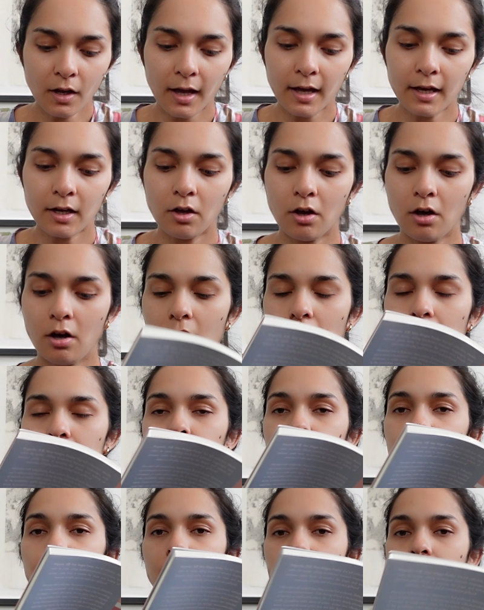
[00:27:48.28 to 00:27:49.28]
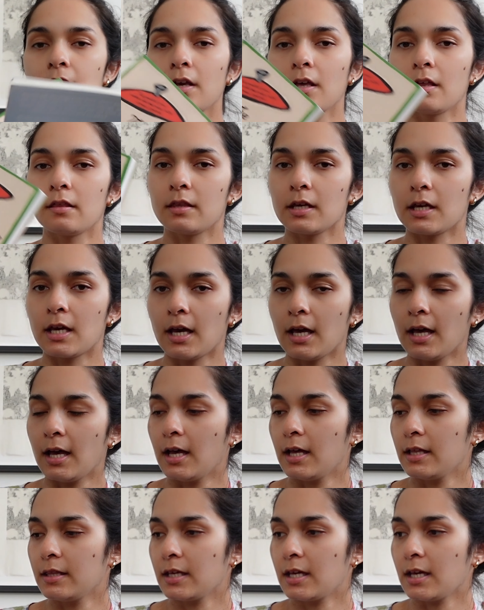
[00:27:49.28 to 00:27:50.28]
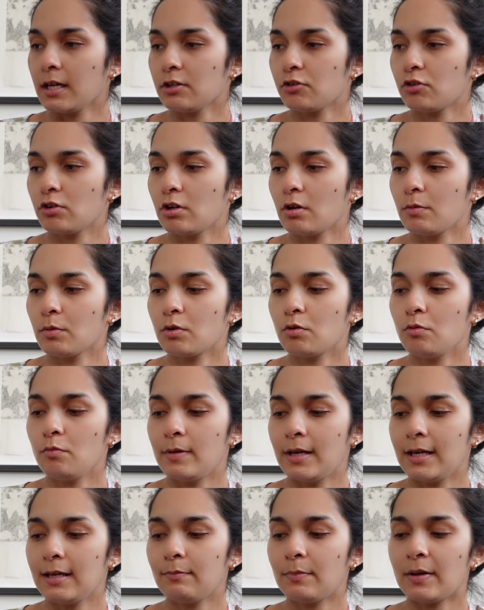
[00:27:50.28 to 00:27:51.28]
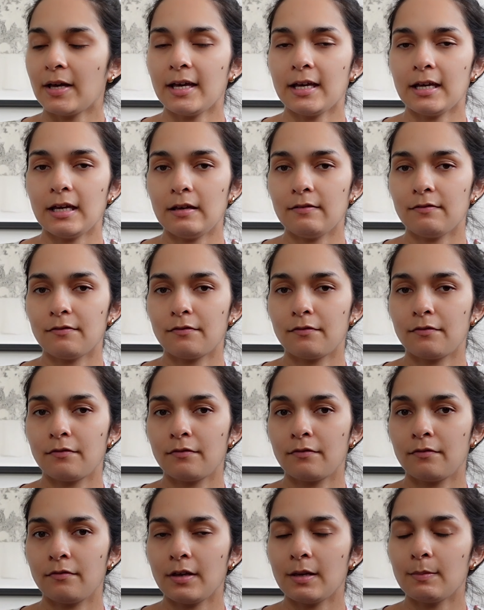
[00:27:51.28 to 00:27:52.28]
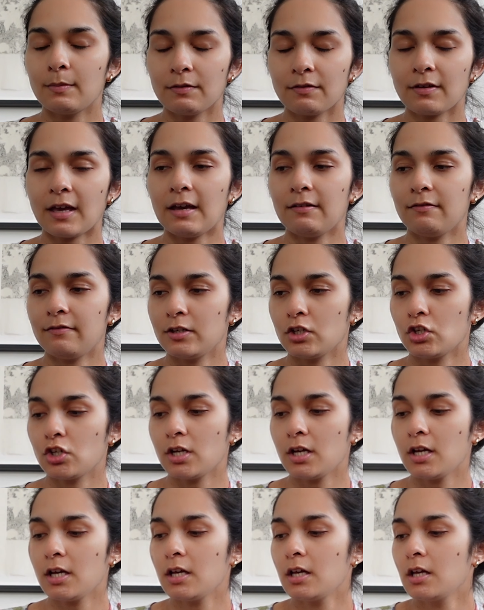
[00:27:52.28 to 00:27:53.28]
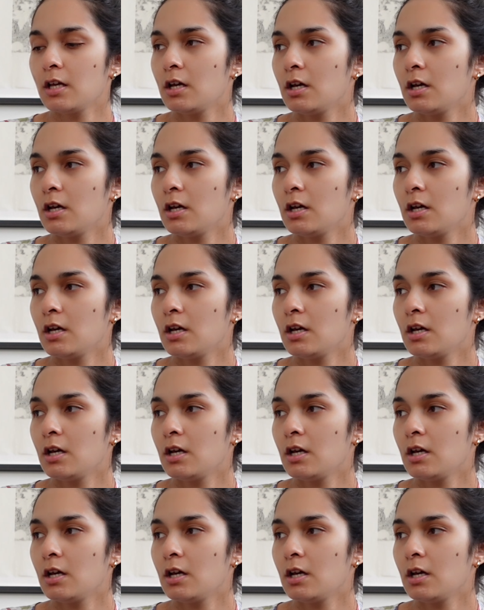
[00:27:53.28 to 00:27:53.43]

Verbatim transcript: I got The, uh, the Gastronomical Me by F MFK Fisher.